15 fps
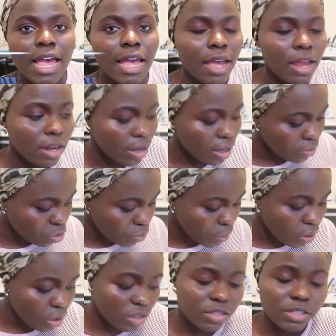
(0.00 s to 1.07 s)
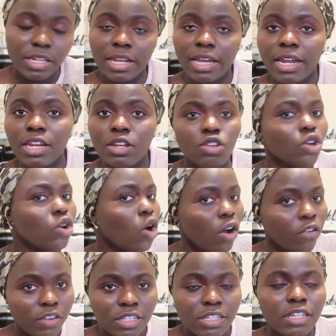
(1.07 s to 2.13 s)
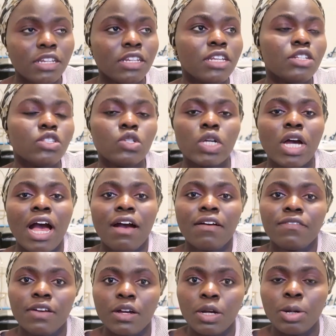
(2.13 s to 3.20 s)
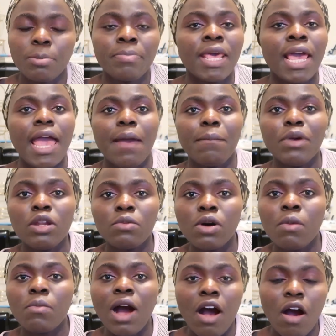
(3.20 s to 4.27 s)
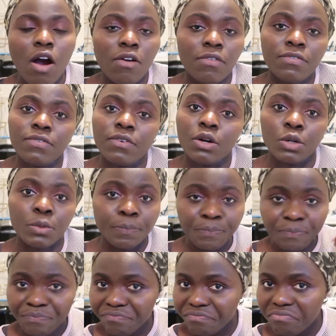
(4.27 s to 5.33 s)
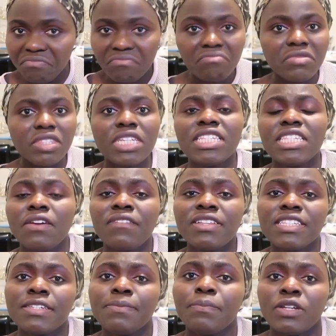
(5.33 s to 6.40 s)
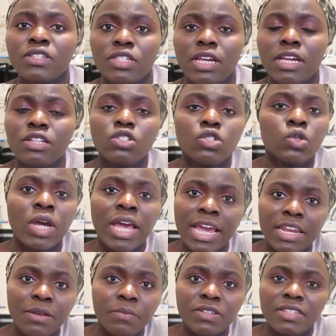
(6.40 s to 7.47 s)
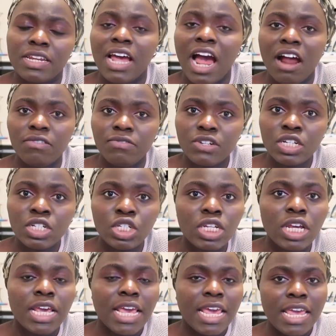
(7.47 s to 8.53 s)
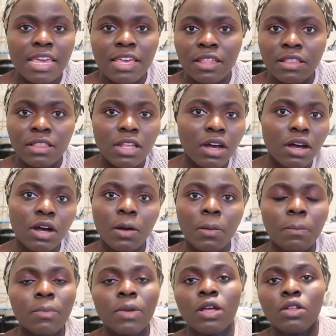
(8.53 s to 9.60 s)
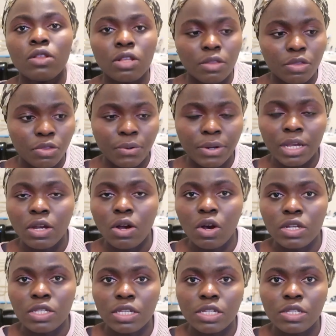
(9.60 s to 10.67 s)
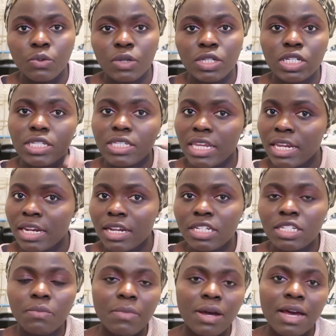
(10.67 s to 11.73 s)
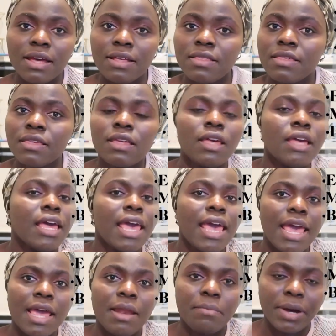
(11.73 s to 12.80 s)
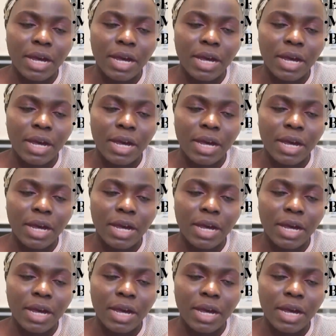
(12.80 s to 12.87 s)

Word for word: and uh, to be considered you obviously need to have uh, a minimum of 70% um, to 80% average in um, three courses which is English math and